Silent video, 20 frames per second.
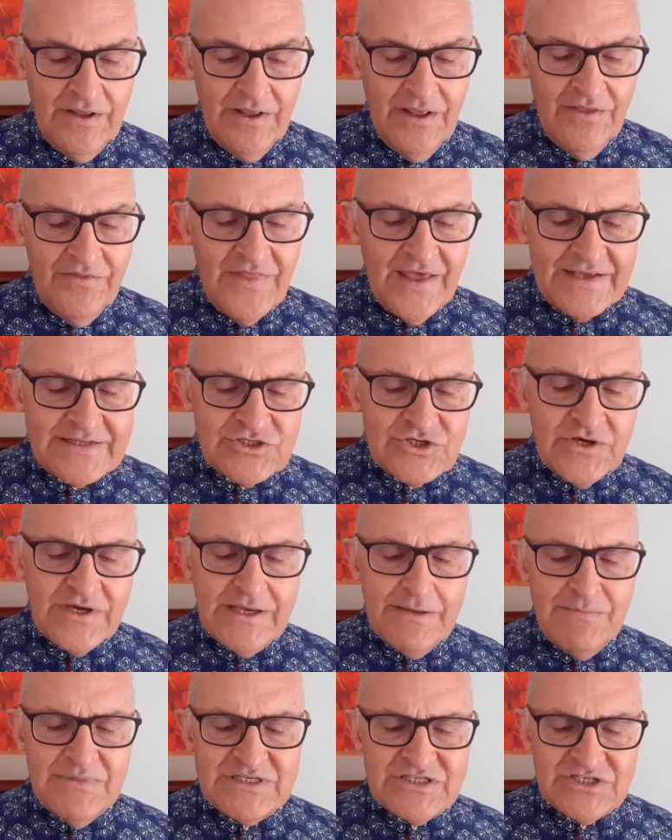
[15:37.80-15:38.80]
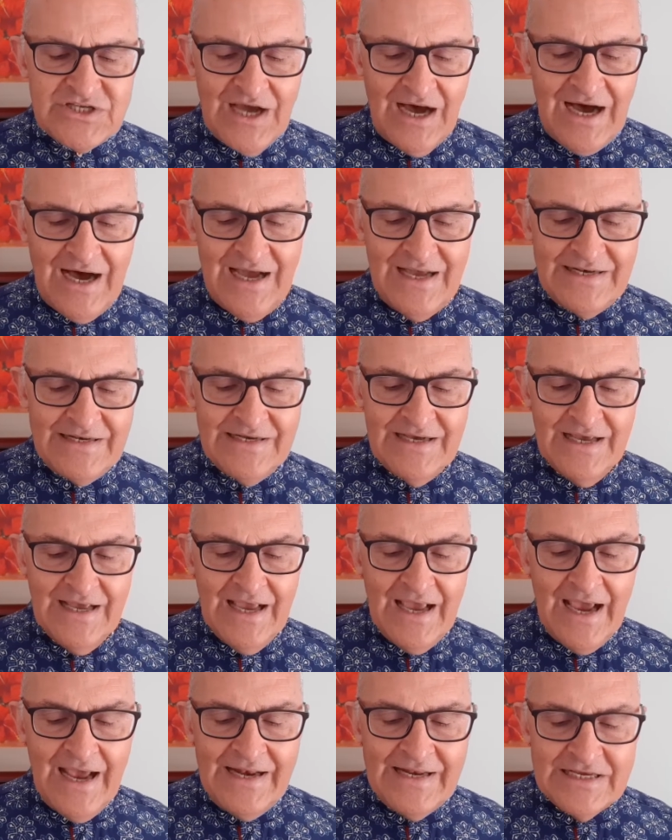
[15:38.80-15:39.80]
they took him aside
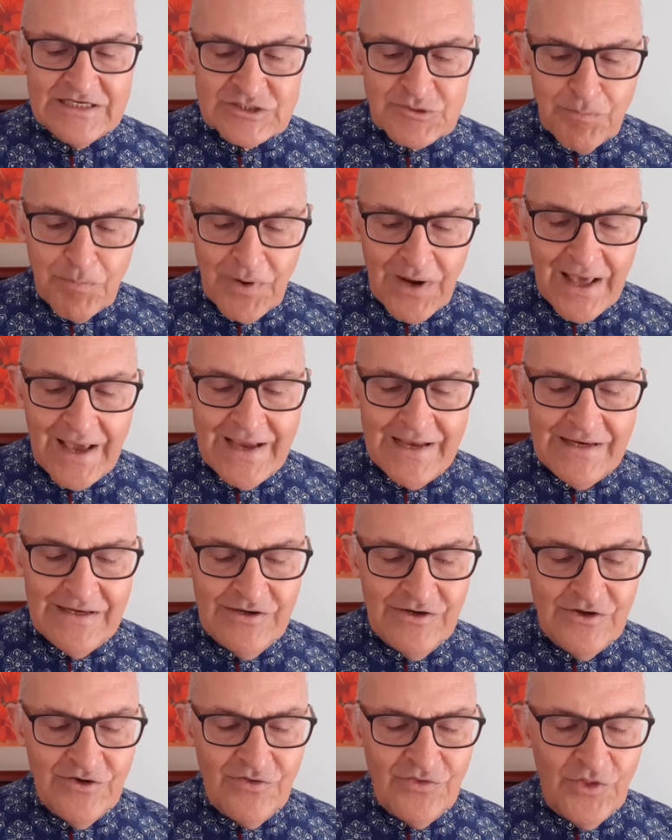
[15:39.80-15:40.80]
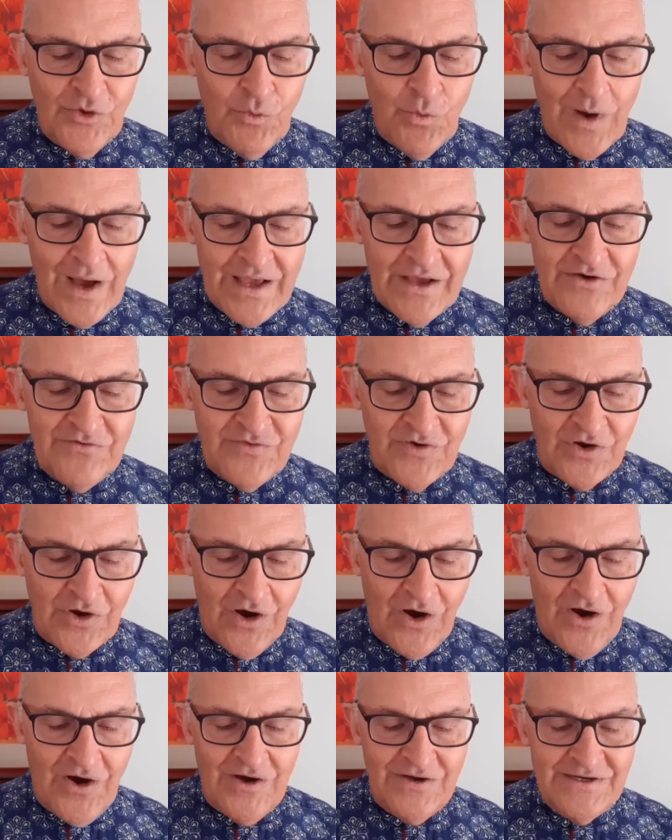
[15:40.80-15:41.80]
and explained the way of
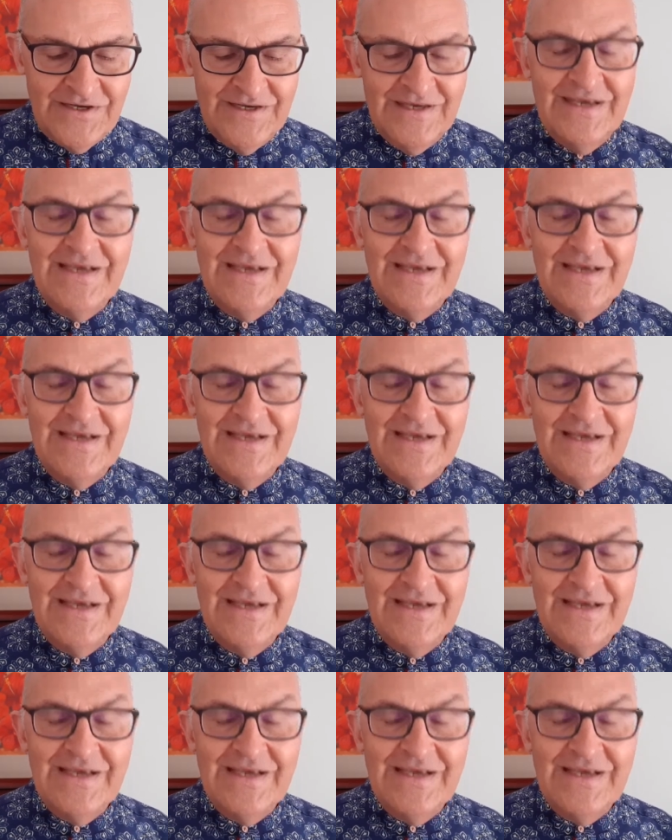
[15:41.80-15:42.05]
God